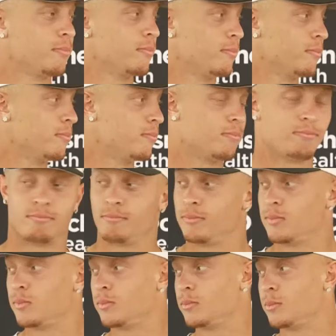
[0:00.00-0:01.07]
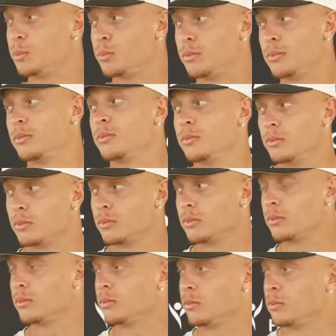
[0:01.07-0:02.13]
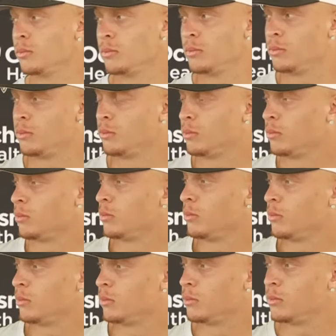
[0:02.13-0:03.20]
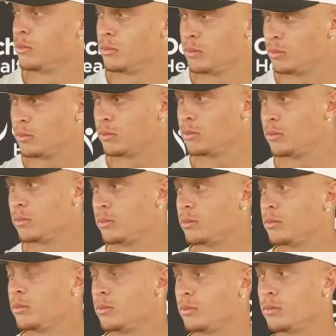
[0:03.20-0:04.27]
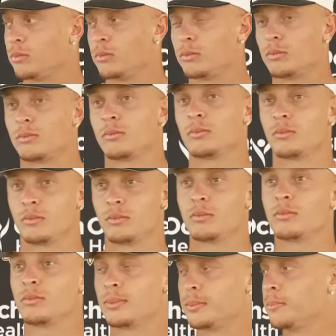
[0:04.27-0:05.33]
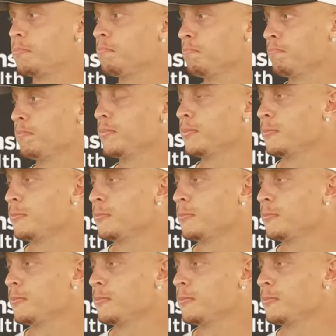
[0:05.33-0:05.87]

Oh, just in terms of the competition, Jake, when you guys rotate, like one day you're with the twos, the other day with your